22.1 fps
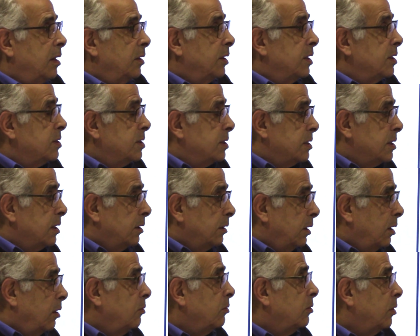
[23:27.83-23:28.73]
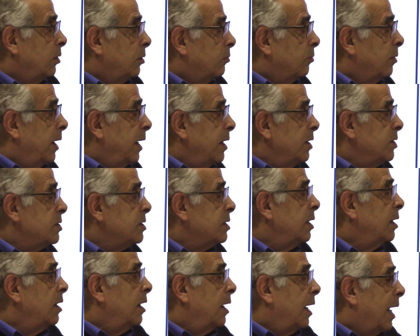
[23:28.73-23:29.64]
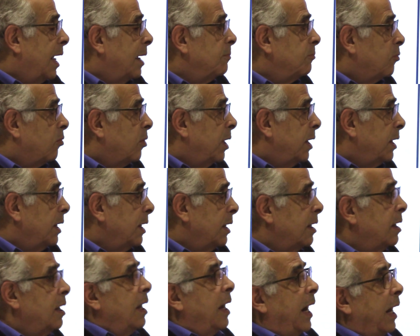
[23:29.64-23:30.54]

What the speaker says: This is a local race. I'm running.